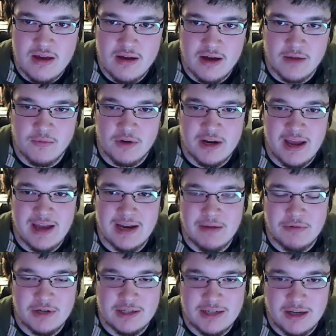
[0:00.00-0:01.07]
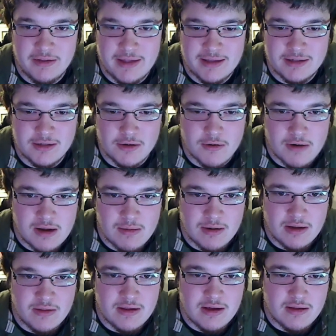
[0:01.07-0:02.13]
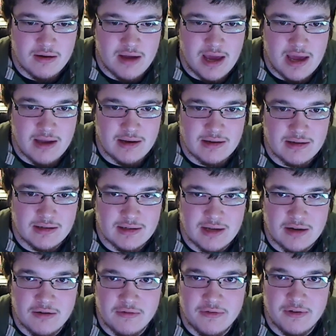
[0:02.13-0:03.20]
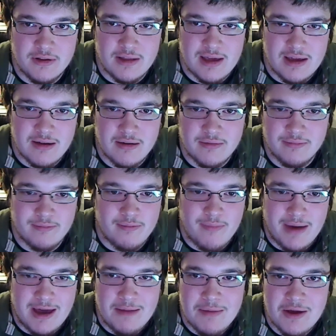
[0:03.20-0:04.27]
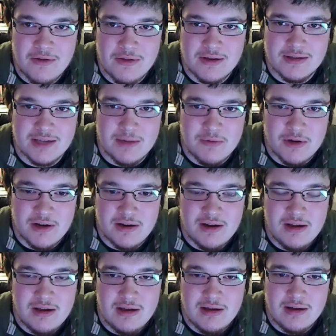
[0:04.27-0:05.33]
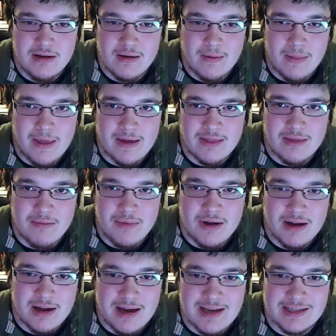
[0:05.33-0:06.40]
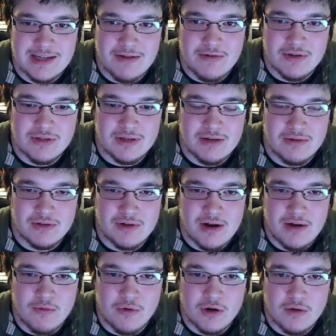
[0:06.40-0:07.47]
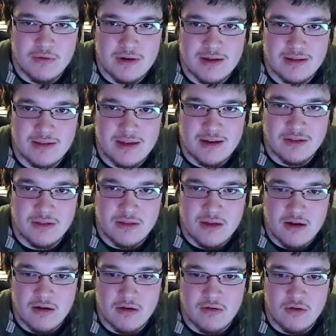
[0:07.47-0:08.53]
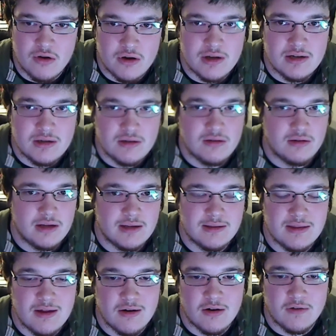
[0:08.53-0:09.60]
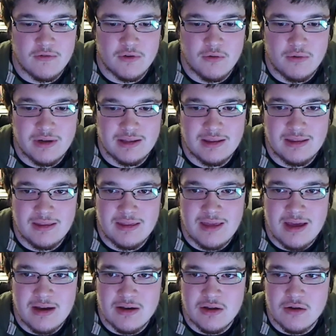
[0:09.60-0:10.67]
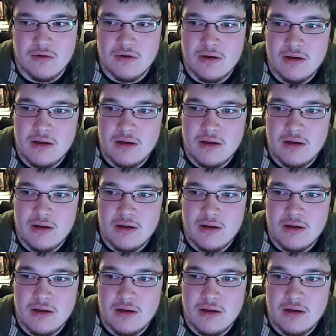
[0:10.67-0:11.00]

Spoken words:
On one hand, I want to tell that story, but on the other hand, I don't feel like bad-mouthing someone. Like, the mug guys I was trying to work with, like, they're good. Like, they're good for what they do.